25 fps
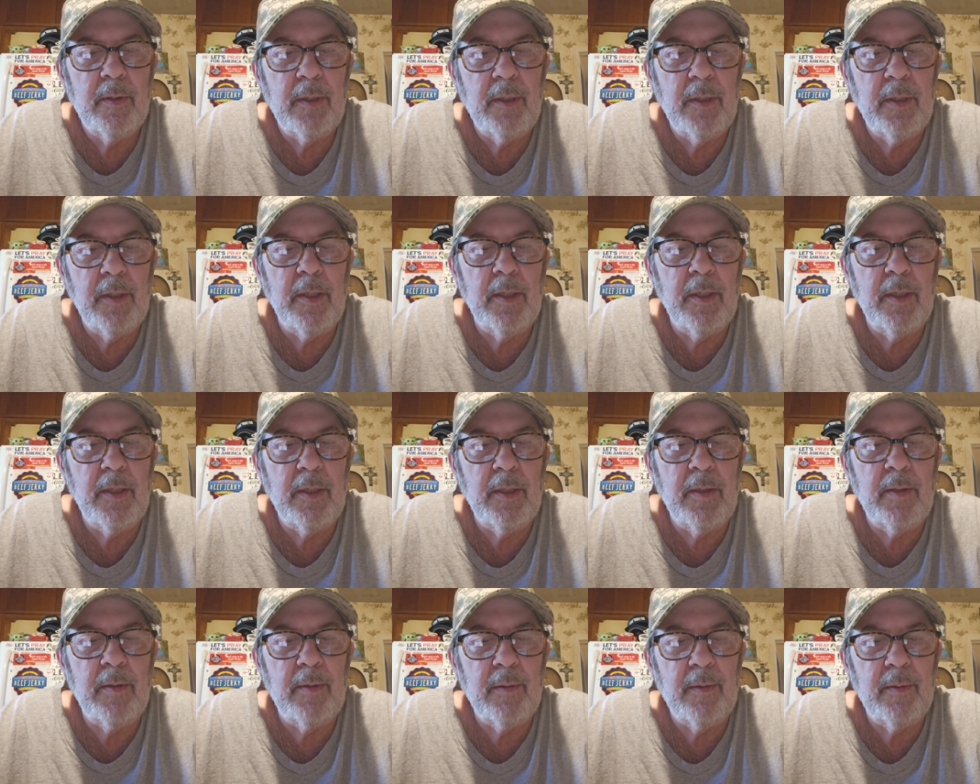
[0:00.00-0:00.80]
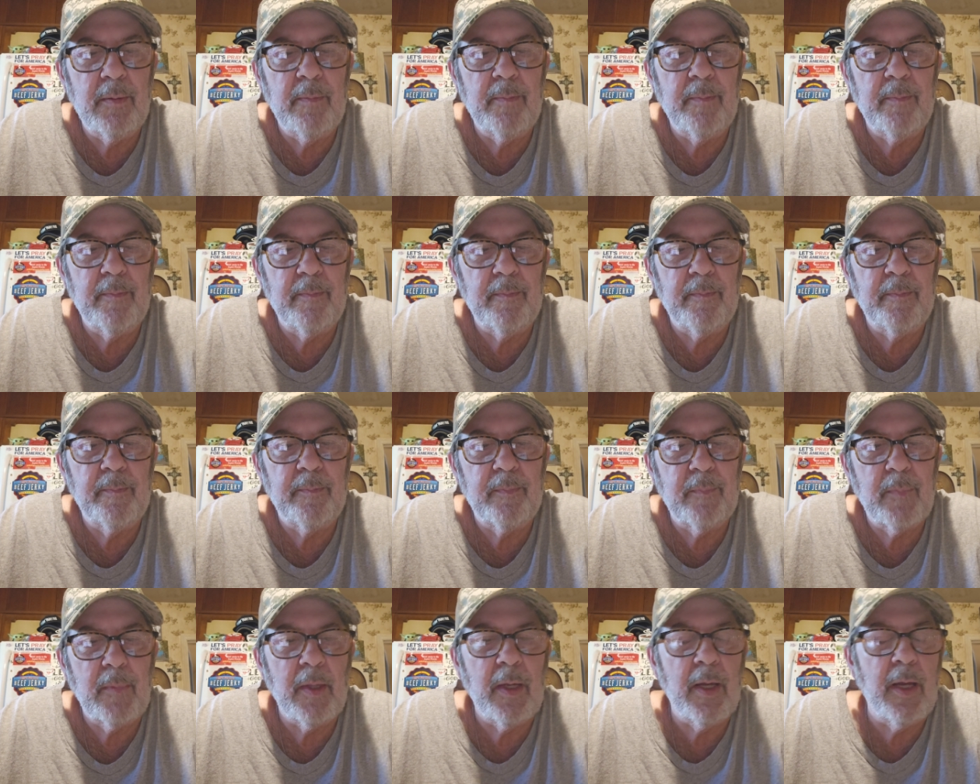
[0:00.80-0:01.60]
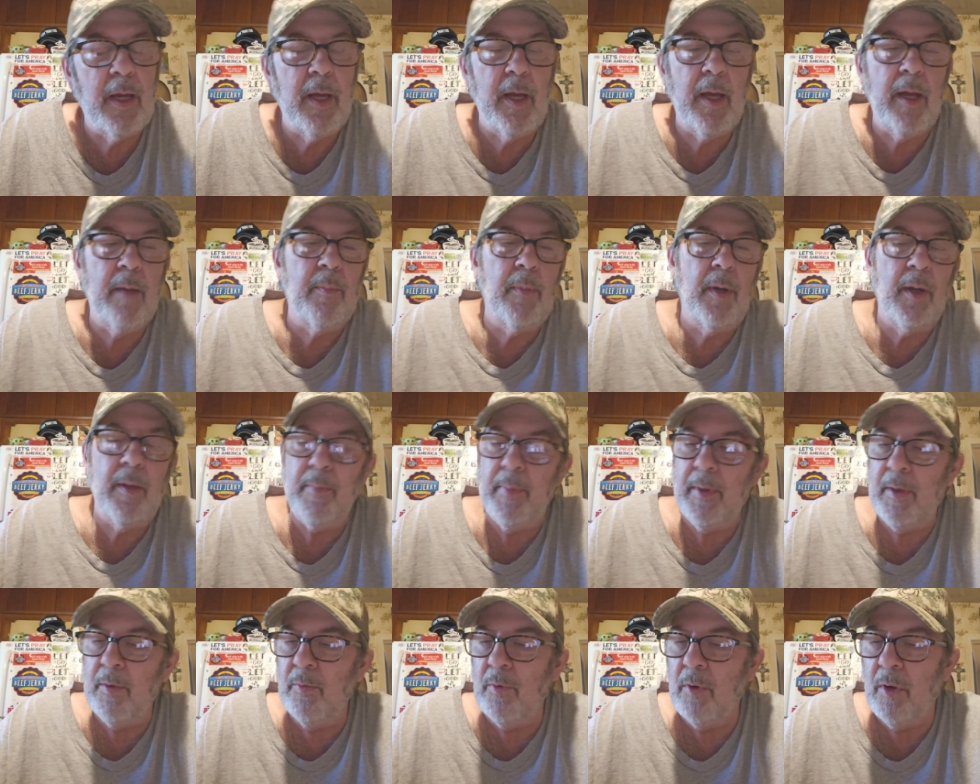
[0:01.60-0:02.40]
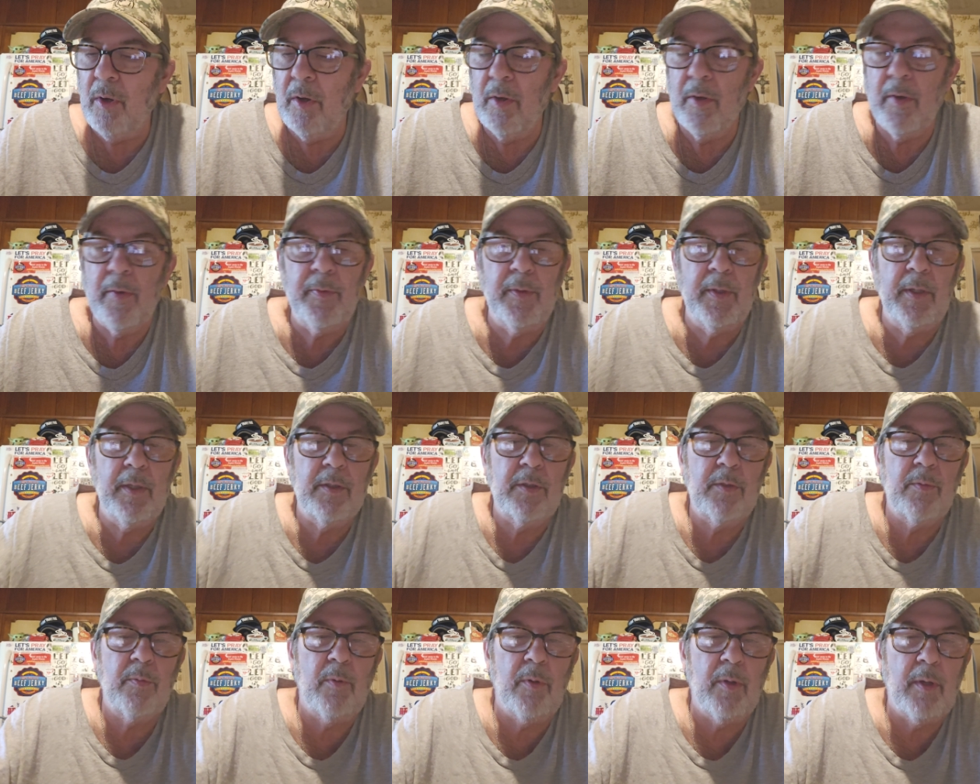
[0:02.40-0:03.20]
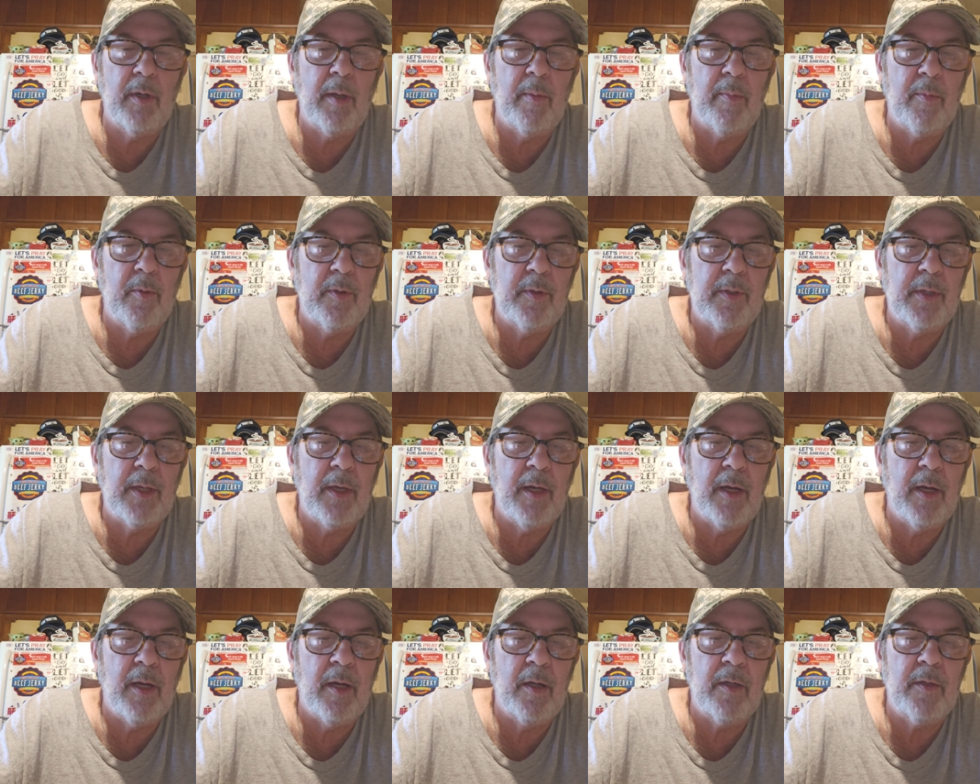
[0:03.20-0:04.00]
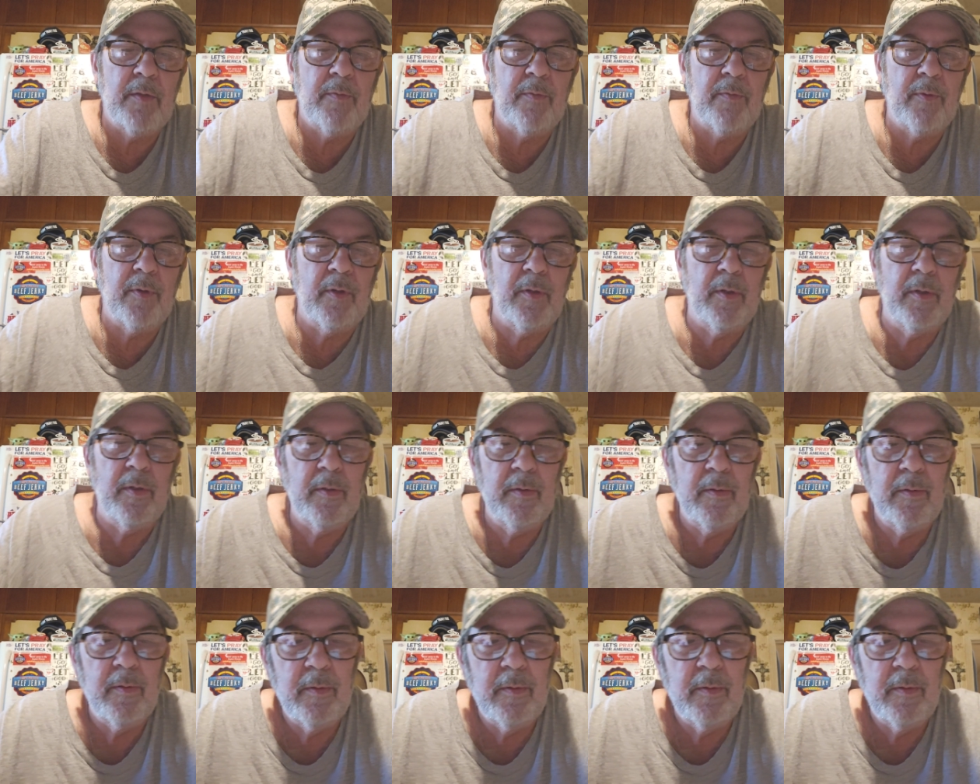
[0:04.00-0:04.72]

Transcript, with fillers: Uh, I, I might be wrong on this one. I'm going to say Oxford.